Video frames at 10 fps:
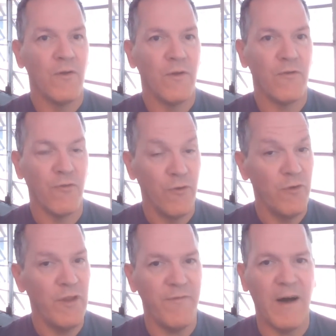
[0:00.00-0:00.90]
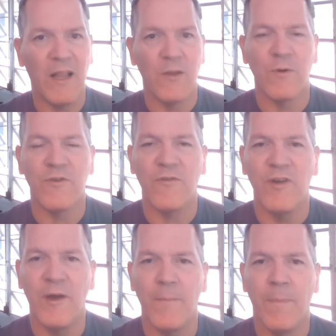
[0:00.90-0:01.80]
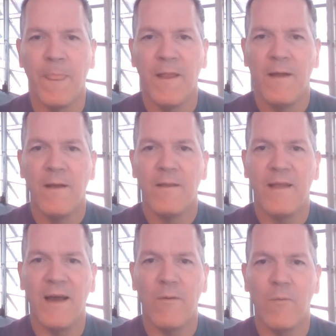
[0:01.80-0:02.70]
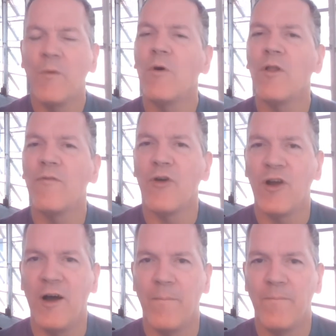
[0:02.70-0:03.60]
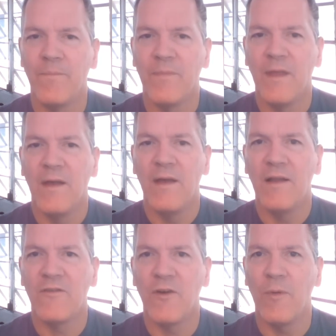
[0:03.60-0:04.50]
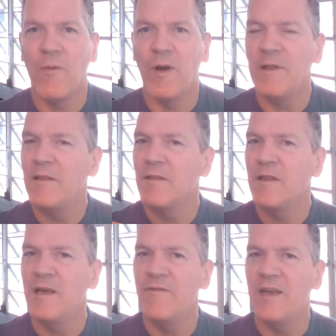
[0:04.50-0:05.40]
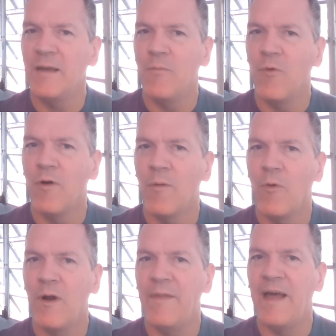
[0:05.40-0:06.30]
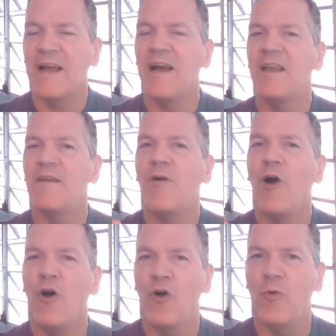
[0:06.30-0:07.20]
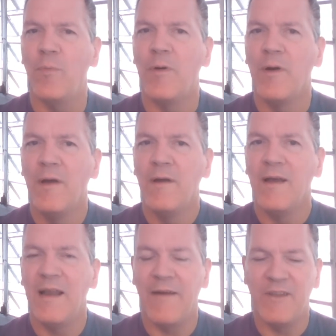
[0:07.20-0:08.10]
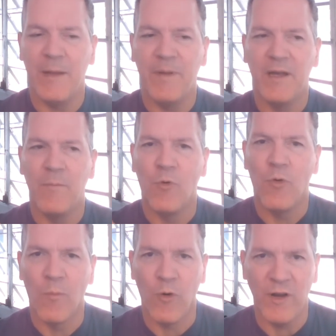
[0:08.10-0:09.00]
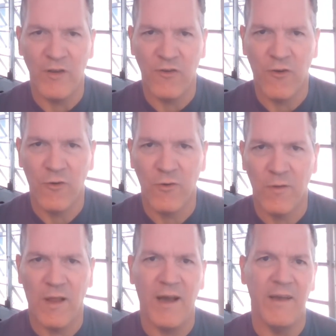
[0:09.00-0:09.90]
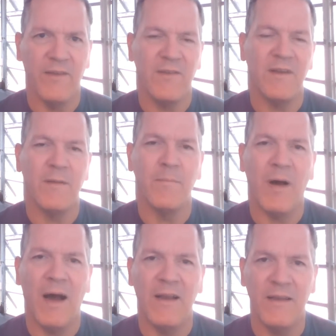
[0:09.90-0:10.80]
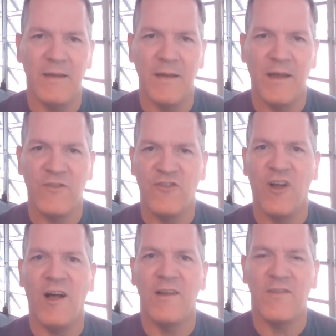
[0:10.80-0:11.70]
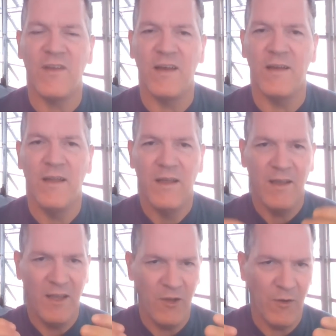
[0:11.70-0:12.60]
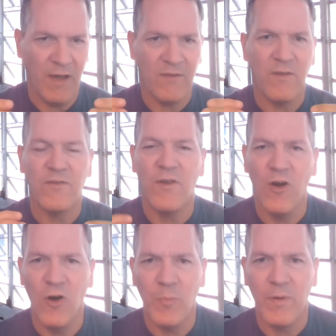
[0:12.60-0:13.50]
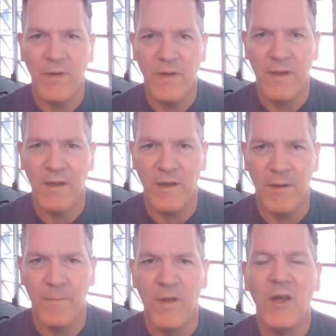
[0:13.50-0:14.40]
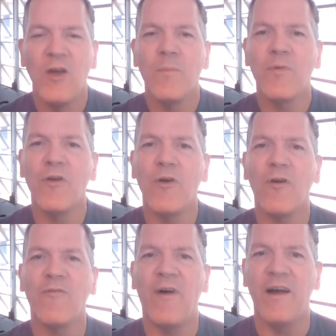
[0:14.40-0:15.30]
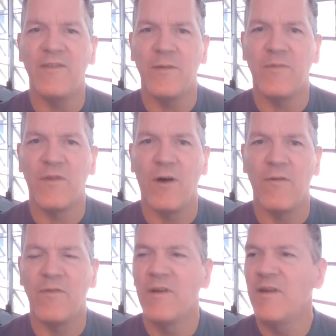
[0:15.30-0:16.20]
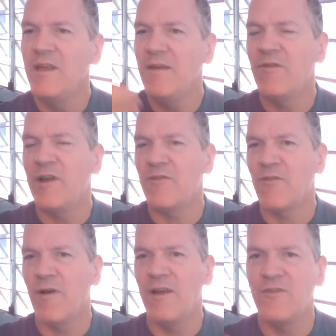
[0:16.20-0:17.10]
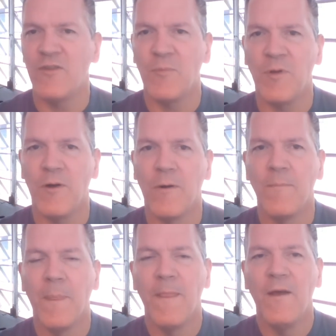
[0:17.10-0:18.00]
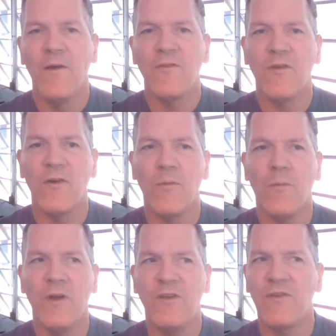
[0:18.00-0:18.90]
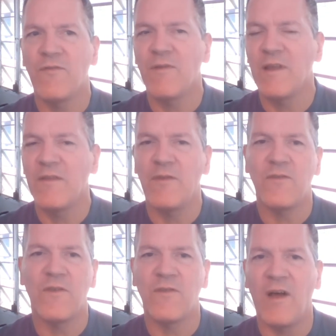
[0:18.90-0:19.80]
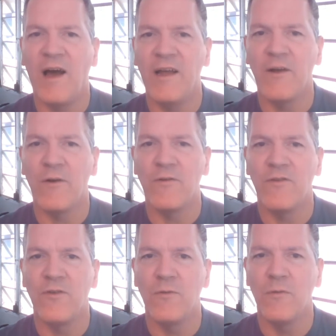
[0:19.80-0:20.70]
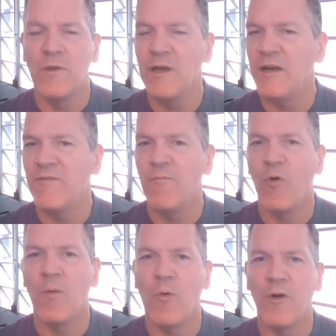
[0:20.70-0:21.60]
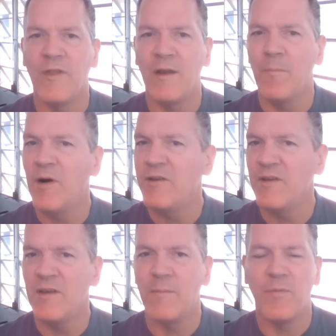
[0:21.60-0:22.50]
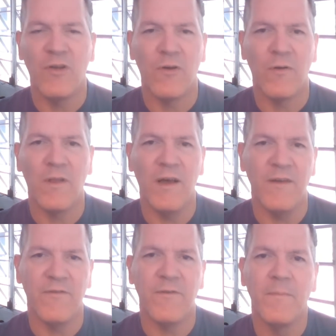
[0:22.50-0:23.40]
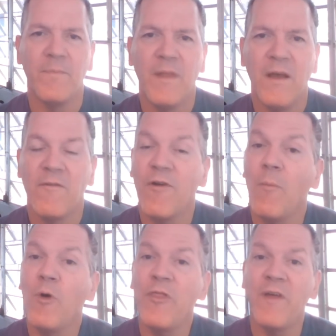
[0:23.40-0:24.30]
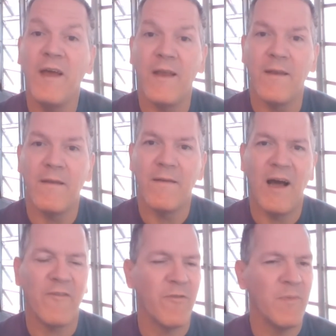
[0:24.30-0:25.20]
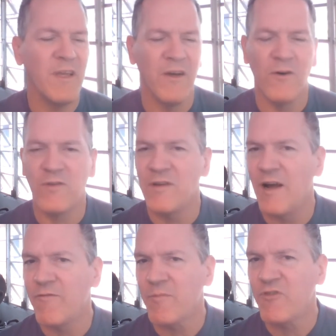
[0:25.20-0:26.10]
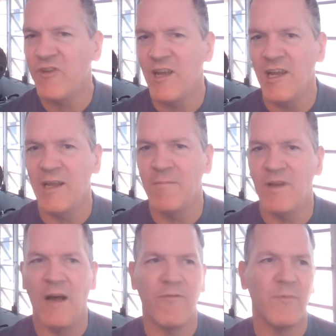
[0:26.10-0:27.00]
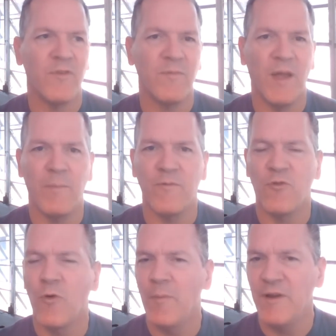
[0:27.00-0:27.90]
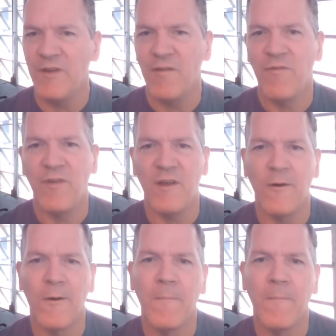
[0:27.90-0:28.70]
truly followers of him that we will overcome. And so we want to be living more and more in that kind of hope and having that become more and more internalized and embodied. As John said, he who has this hope in him purifies himself, even as Christ is pure. So we just get this desire to live more and more that abundant and pure life from within, not from guilt, not from shame, not from some type of tormenting fear,